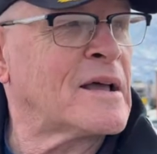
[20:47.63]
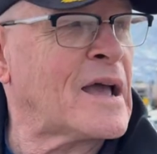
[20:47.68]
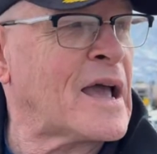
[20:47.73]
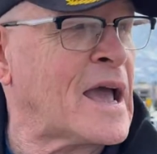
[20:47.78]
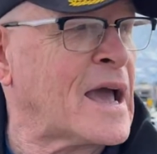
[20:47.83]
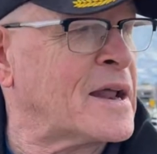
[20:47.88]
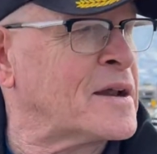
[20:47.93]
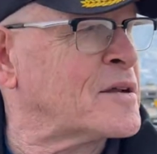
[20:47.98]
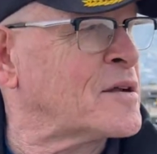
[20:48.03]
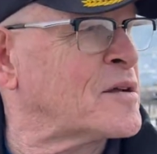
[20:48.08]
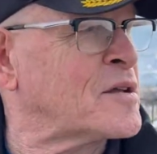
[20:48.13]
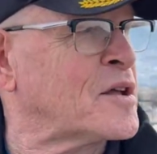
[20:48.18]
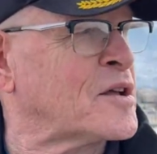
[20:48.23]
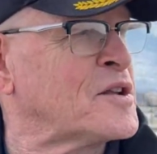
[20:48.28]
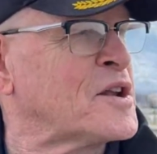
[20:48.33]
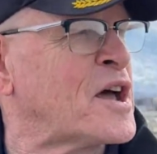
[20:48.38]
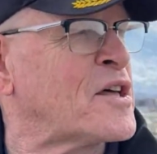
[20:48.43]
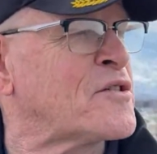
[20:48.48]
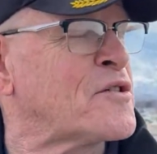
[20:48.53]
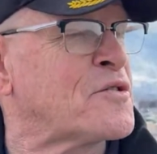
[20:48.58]
And
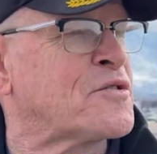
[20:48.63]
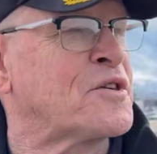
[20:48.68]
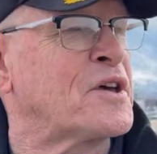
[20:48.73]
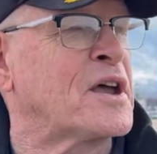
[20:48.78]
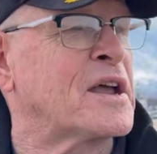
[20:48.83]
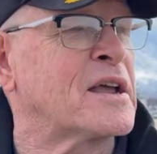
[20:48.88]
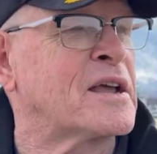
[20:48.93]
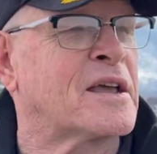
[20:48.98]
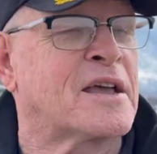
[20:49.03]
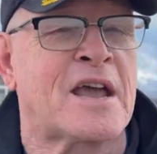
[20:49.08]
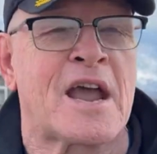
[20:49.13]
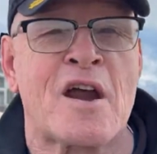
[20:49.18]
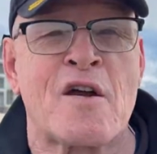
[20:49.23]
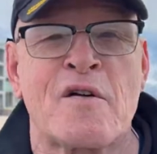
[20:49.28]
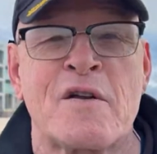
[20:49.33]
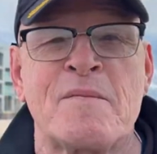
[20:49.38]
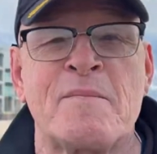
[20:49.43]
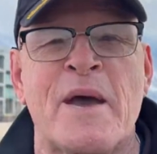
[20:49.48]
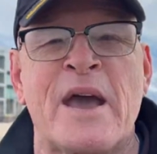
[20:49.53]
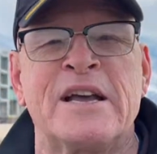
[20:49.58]
another thing,
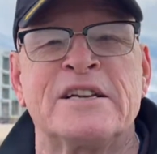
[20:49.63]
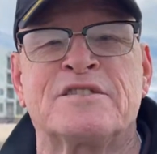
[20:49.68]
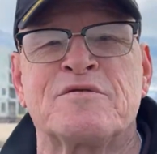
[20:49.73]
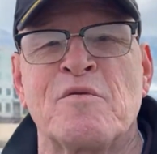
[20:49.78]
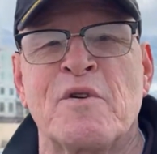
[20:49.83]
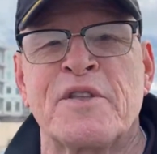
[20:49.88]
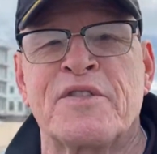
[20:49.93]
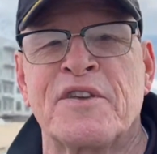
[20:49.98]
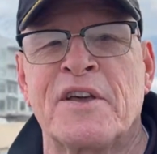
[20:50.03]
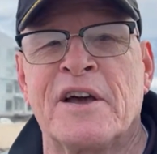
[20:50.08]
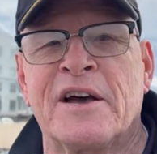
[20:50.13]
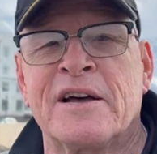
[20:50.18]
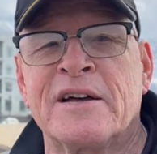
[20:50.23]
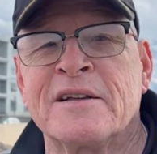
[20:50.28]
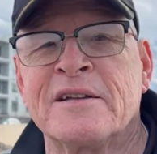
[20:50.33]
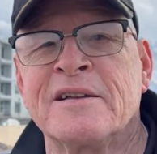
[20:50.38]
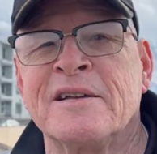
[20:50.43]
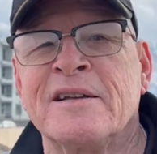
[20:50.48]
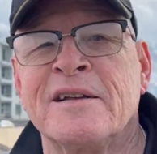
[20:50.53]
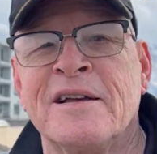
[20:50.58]
carry mace with you.
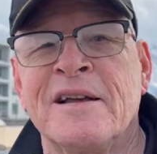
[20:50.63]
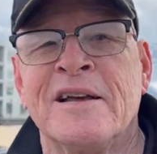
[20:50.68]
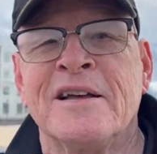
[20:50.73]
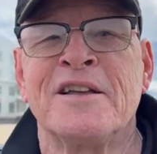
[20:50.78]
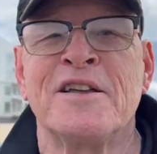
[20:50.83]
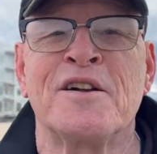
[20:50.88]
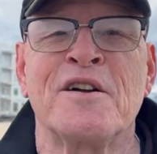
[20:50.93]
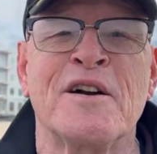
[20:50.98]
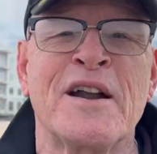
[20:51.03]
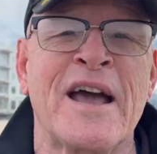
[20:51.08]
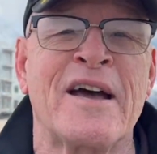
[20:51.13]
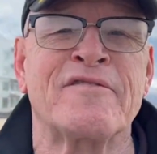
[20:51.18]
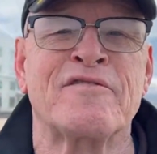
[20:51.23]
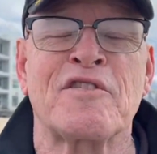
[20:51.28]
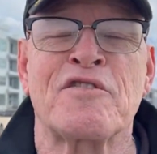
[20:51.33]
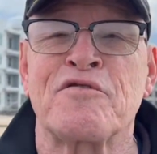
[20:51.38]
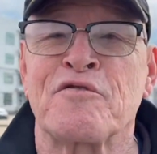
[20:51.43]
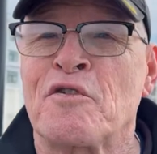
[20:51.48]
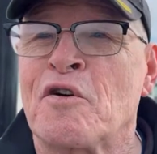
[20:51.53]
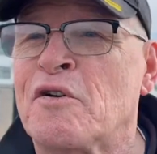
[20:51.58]
You don't have
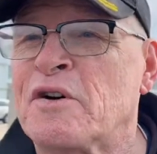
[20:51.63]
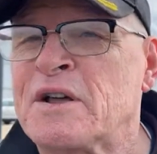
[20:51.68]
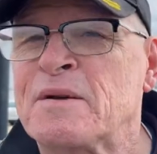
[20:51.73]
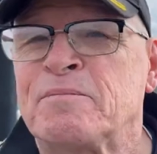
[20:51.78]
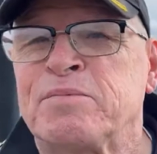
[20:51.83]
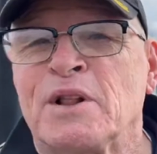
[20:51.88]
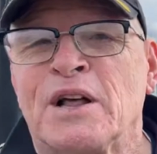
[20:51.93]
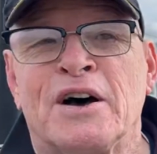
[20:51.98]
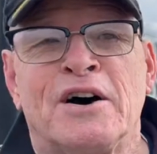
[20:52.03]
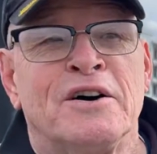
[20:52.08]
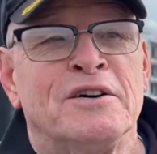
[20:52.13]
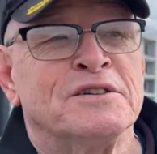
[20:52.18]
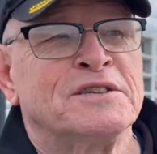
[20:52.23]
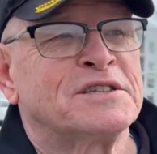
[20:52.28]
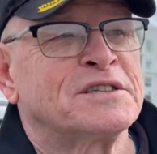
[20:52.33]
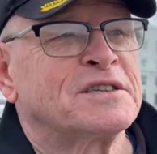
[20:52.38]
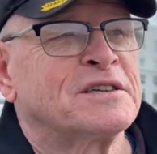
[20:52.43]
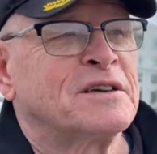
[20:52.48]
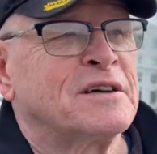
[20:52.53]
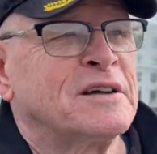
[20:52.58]
to throw any blows.
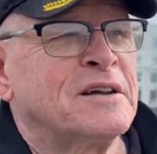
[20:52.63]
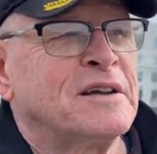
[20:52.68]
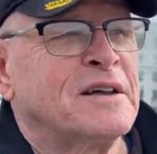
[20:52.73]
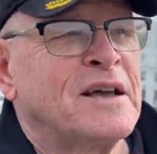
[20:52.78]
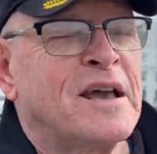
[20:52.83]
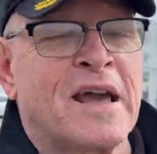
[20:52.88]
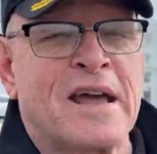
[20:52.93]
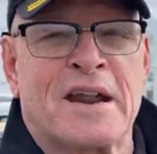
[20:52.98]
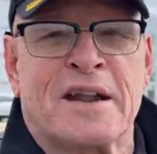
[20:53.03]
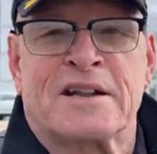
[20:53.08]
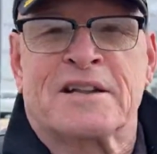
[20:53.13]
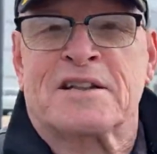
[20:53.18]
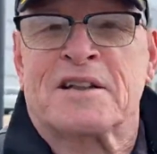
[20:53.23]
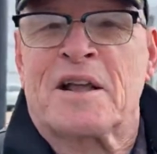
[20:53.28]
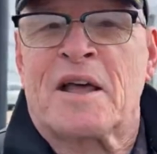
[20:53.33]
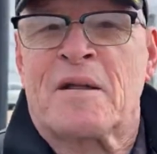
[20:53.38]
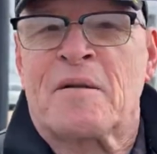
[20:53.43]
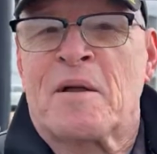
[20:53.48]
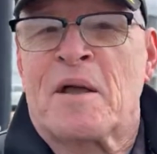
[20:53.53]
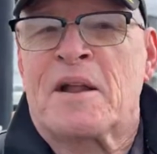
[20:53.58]
And it
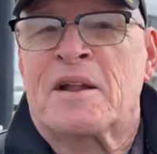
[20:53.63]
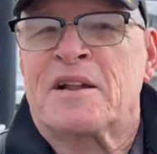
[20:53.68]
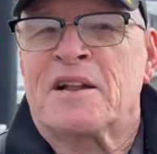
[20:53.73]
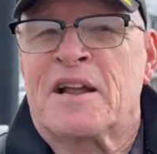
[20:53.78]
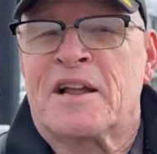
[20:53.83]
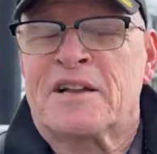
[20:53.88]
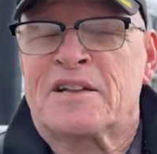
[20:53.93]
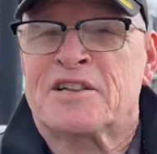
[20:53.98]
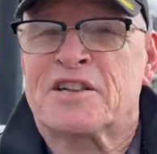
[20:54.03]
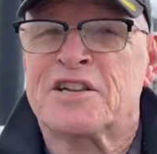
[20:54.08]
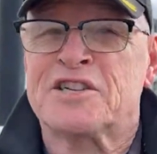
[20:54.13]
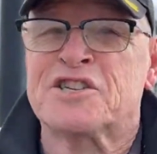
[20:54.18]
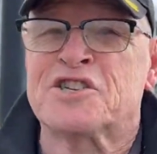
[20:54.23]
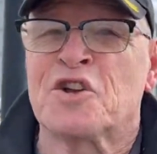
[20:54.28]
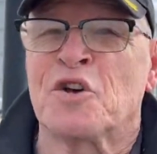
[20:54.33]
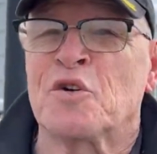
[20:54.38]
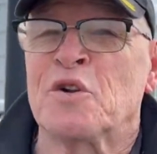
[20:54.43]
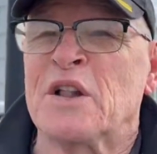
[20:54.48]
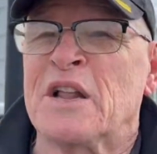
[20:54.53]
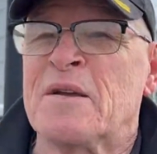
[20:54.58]
just
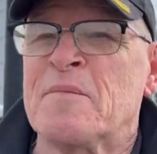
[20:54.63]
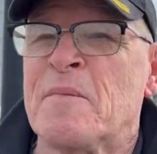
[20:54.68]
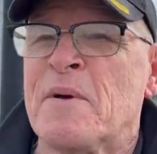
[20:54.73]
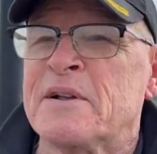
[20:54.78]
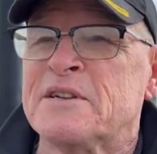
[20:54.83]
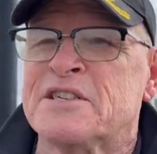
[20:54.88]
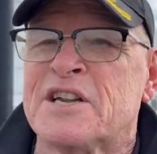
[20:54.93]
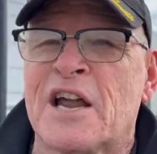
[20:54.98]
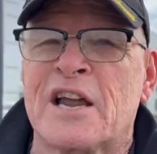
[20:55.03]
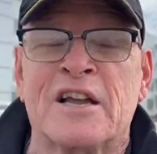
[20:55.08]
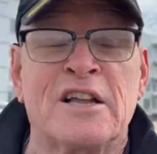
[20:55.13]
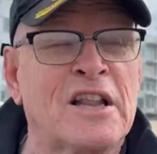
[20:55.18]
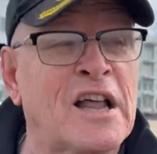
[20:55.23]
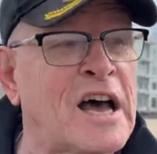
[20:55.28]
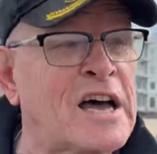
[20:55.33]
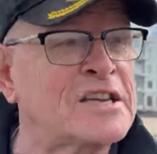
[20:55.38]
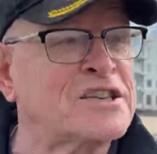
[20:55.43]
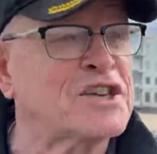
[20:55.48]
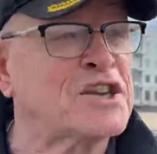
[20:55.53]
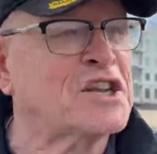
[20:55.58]
totally
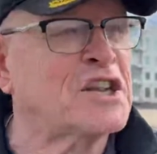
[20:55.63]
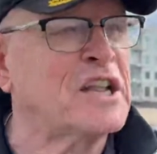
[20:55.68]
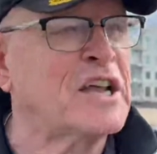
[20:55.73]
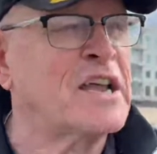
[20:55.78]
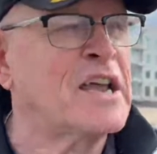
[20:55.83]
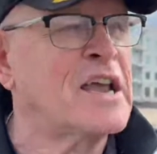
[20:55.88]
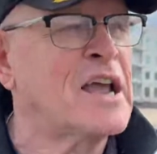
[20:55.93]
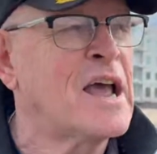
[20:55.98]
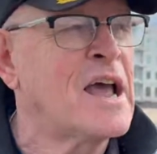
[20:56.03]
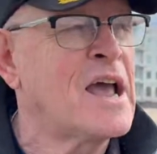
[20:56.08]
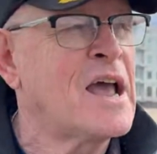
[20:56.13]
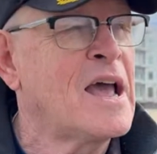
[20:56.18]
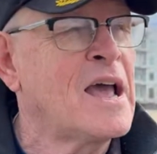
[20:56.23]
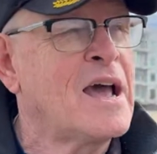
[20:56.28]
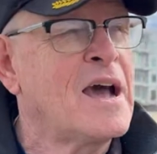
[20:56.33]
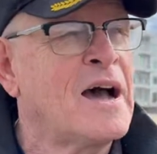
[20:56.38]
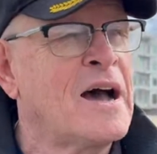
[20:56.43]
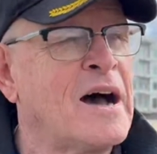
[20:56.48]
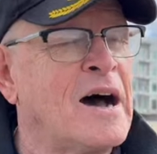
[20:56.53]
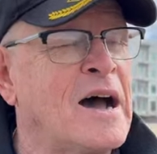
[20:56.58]
psychologically,
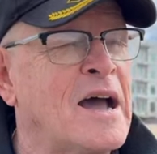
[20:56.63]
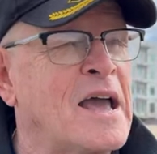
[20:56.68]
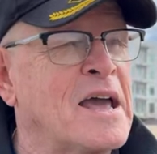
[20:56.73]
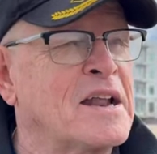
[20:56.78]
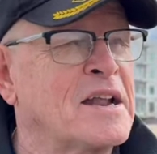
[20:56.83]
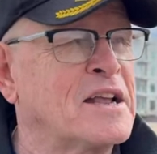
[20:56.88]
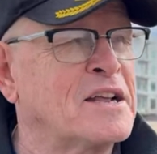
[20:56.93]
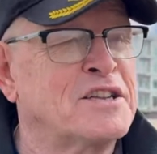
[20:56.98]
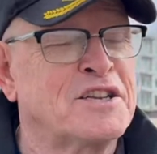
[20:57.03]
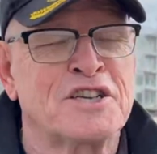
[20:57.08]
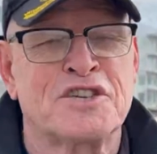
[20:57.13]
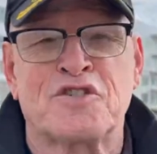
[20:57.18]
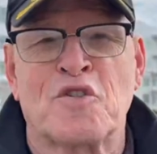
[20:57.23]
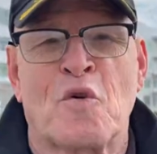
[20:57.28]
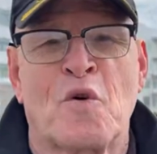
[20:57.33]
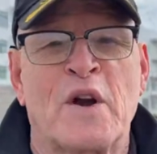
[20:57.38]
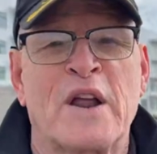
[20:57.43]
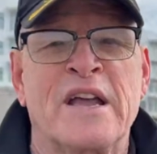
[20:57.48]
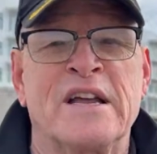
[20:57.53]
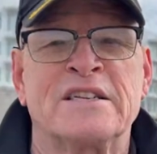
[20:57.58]
and it
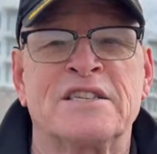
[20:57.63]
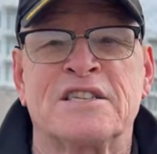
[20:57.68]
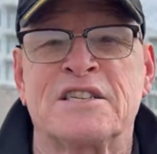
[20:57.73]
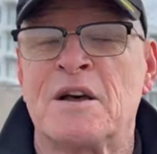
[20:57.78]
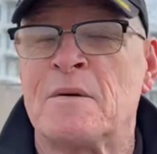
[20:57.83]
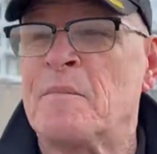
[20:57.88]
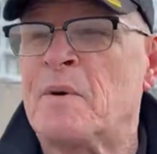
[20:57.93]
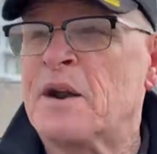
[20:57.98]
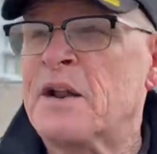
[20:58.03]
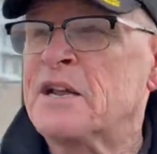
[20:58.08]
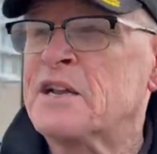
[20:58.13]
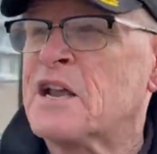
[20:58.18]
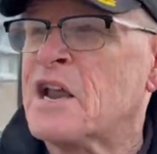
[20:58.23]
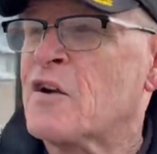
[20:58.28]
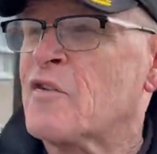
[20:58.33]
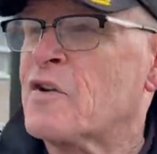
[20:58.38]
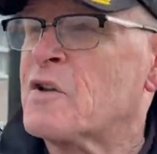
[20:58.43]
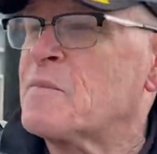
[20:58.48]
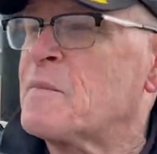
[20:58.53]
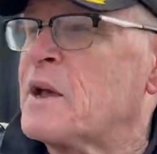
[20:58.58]
disorients somebody.
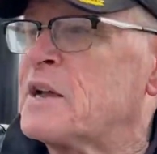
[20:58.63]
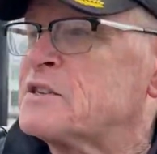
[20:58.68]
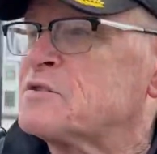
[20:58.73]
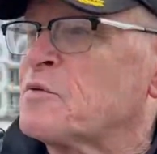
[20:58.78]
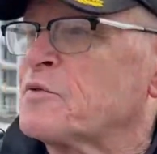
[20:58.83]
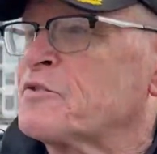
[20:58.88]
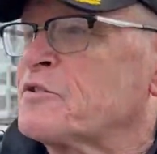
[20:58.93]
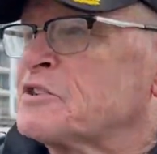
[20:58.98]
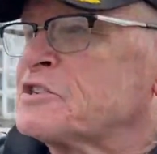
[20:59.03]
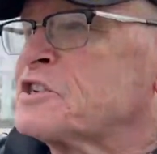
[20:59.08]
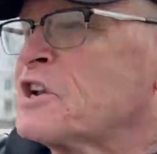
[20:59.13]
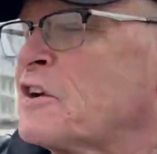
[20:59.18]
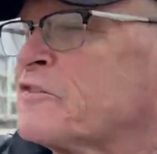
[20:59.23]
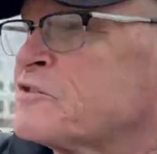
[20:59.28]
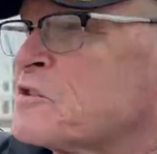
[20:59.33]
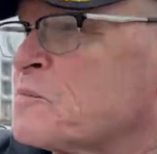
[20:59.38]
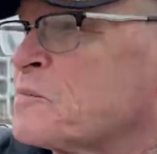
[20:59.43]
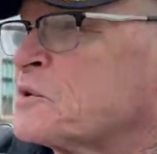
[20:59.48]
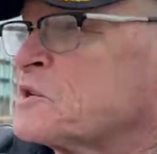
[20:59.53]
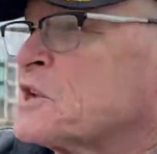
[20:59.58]
Carry mace with
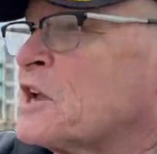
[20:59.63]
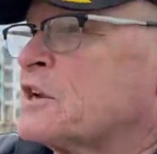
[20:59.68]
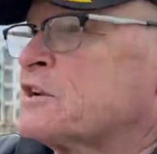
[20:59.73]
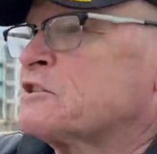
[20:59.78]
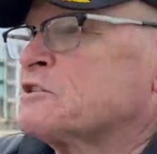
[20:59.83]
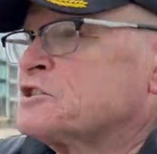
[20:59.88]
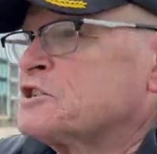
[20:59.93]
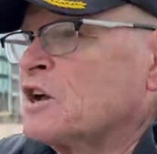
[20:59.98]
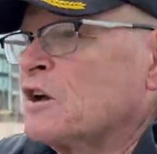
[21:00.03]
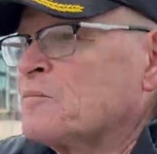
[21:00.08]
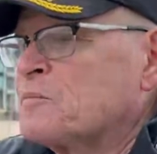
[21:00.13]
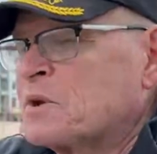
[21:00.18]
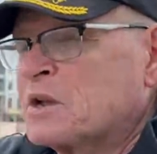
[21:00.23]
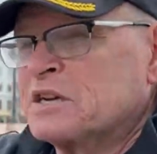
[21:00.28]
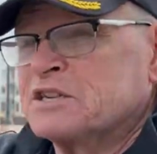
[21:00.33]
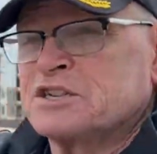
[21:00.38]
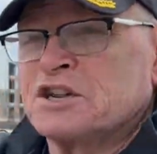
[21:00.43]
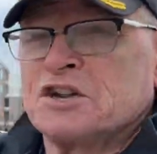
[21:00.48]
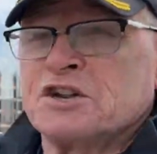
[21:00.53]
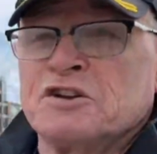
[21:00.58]
yourself to protect yourself,
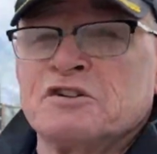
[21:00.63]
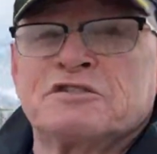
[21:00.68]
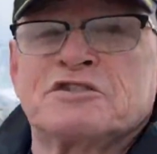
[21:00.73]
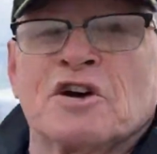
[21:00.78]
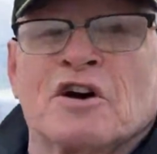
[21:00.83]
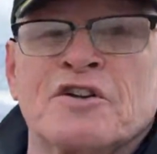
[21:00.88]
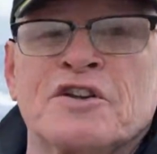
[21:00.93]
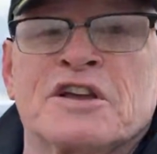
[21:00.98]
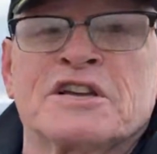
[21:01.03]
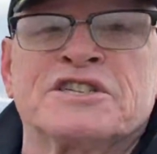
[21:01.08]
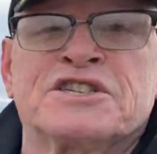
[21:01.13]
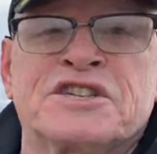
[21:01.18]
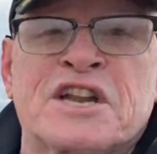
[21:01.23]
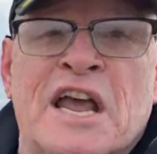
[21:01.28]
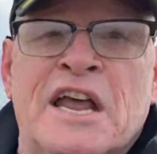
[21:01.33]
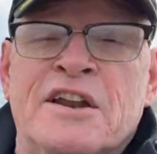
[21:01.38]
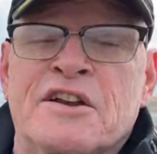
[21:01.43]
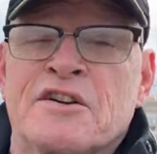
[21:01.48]
because in Utah you can stand